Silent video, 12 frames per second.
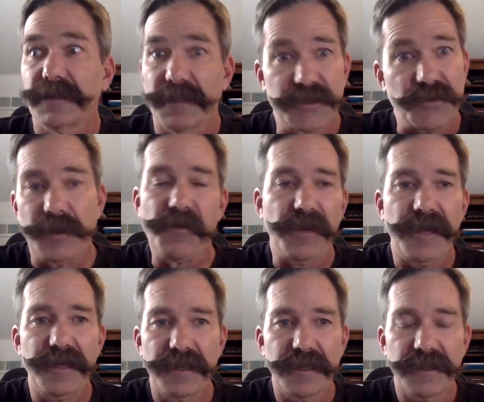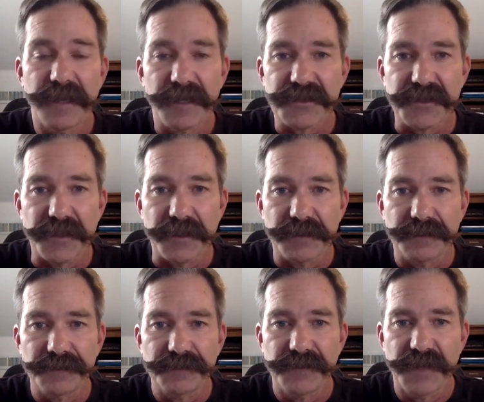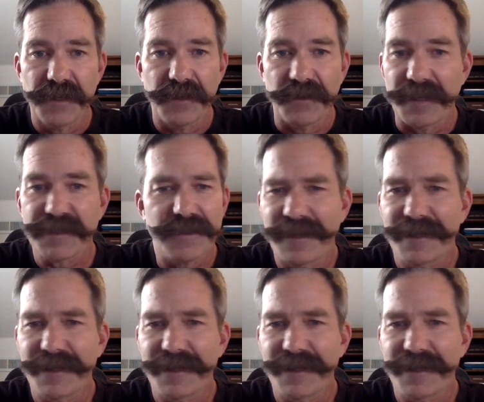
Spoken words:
Let's replay it again next year. That's